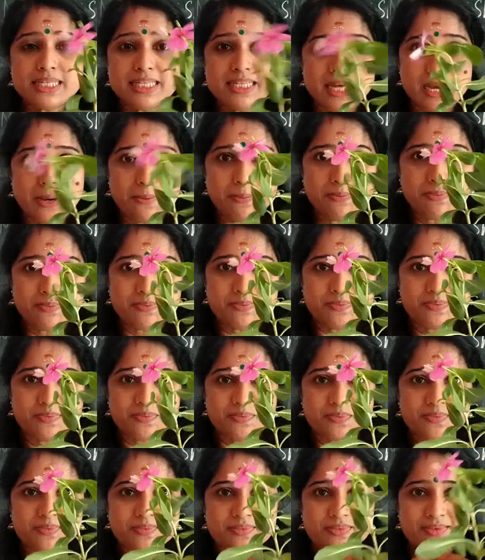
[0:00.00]
Stem,
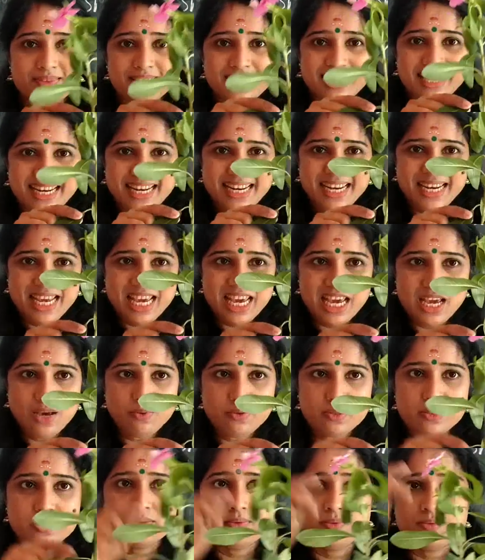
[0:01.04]

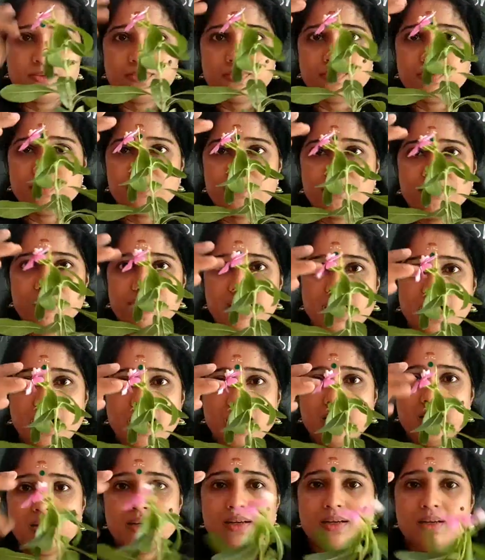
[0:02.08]
leaves,
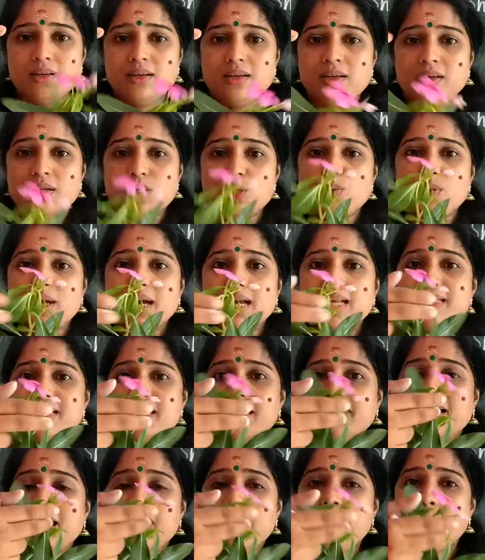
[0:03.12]
flower, you can
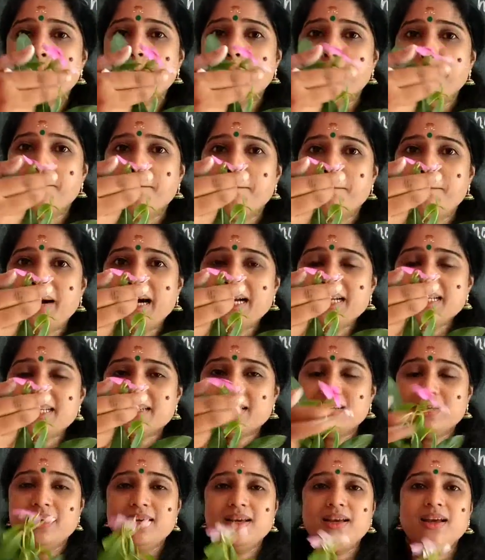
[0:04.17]
see the bud,
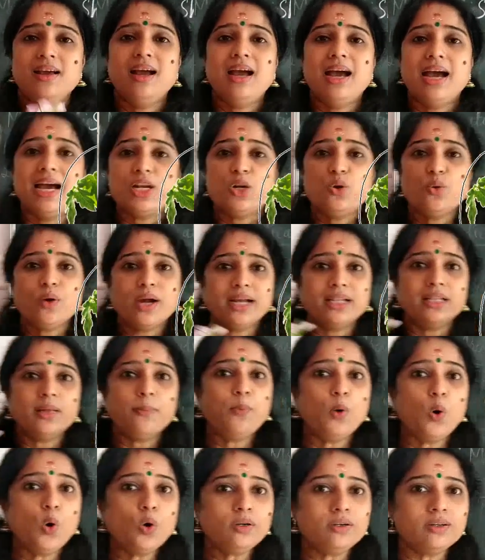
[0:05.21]
and look at the
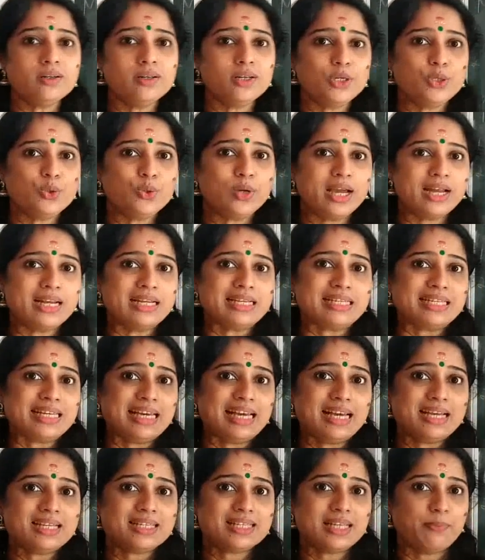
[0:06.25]
board, you can
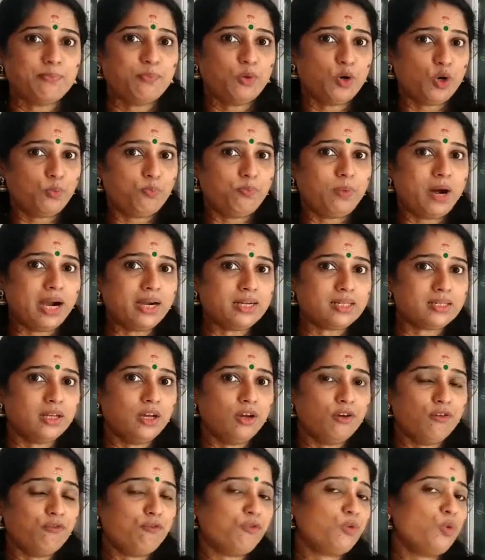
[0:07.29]
see some more parts,
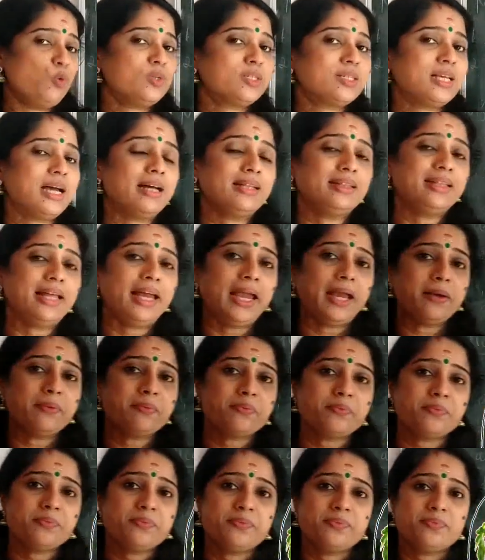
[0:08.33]
fruits are
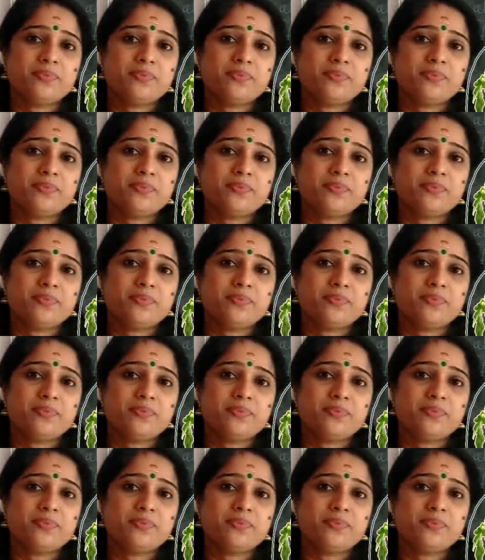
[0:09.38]
there,